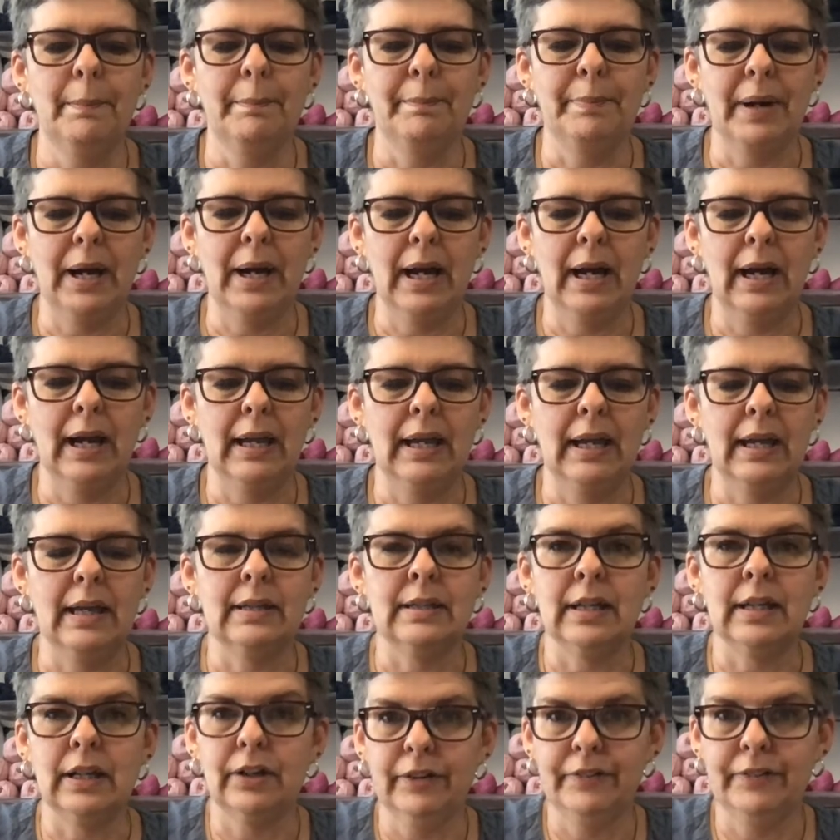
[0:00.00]
by
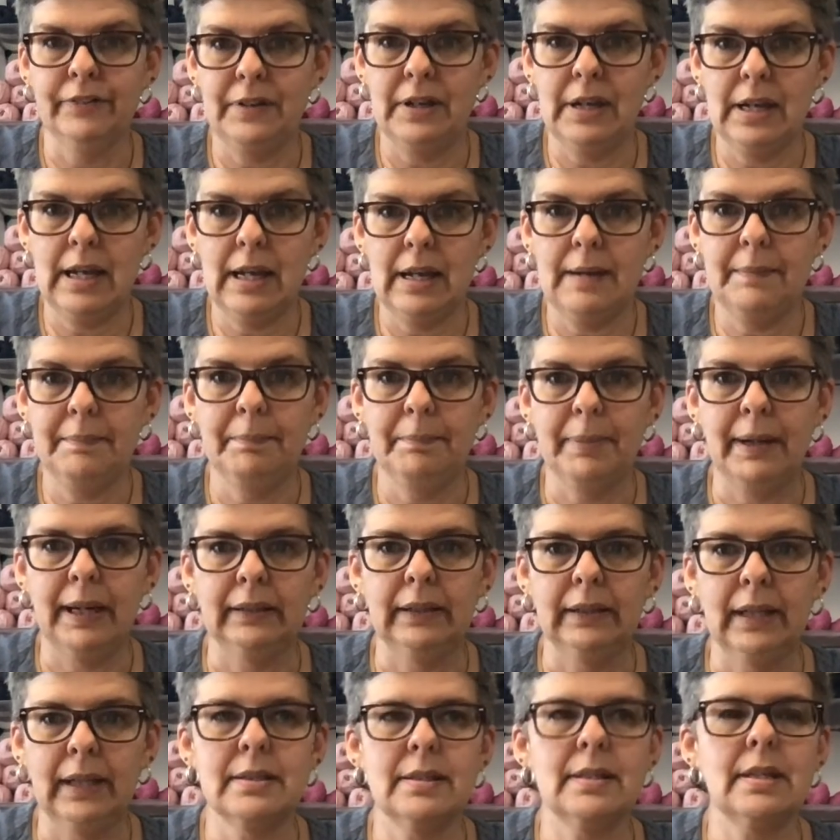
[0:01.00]
Knit Graffiti by
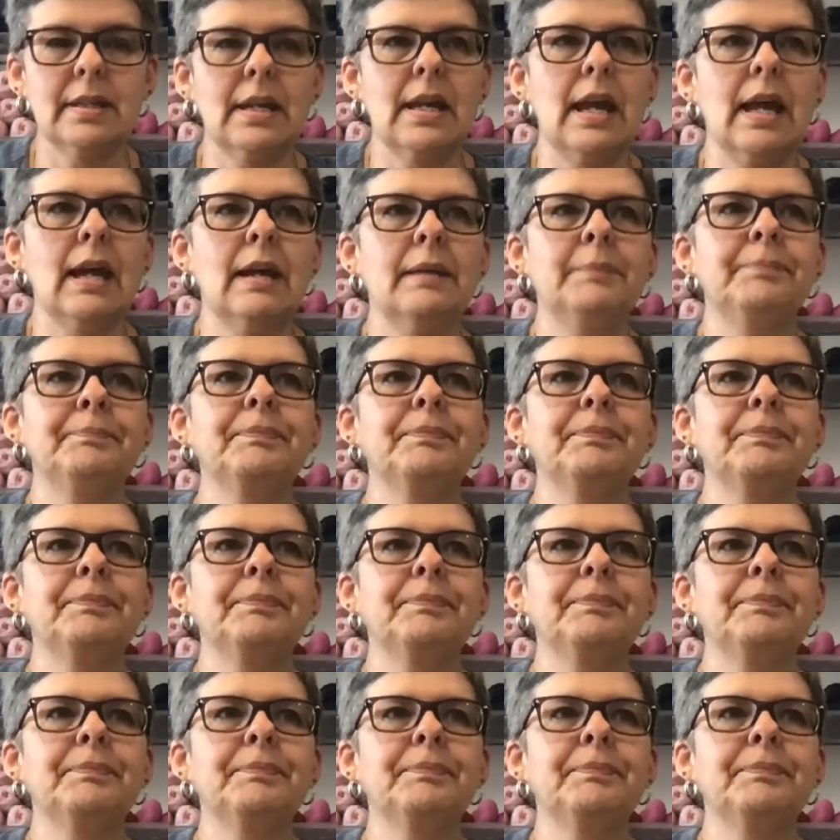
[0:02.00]
Leslie Ann.